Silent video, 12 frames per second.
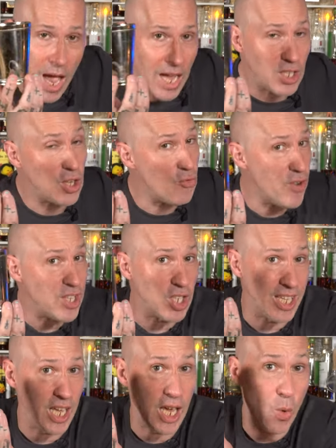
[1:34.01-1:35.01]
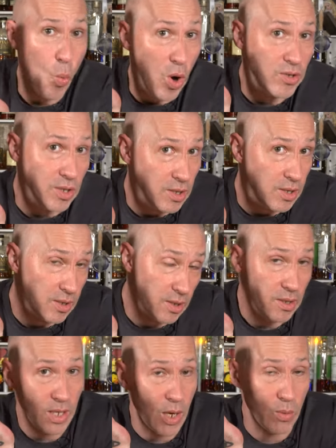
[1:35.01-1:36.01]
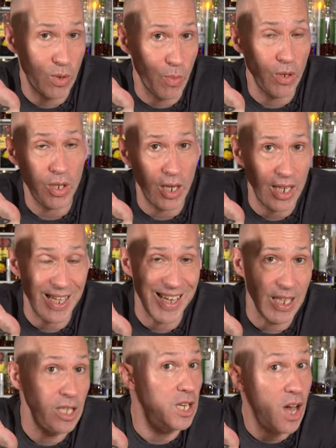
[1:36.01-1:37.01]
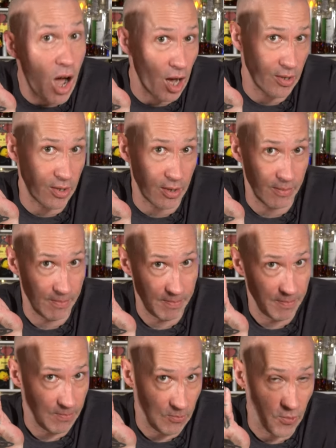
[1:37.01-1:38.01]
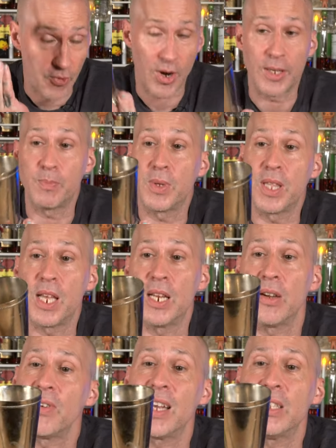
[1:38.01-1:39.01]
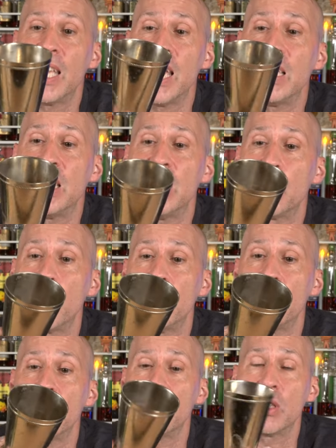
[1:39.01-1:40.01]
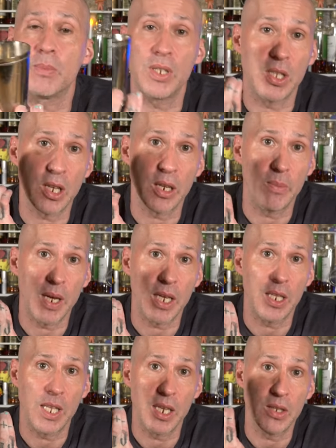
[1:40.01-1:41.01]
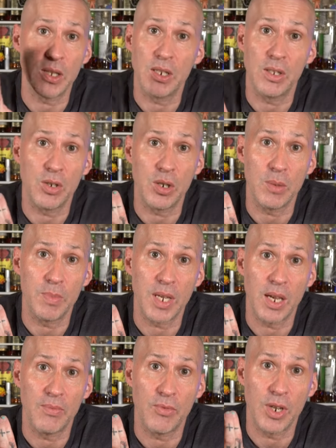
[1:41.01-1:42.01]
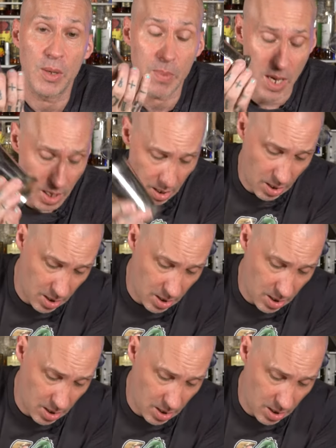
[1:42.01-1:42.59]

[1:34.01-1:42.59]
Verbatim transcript: Actually originally it wasn't. It was most likely in glass right? But then around the 1820s, somebody started making these, and the julep became really big.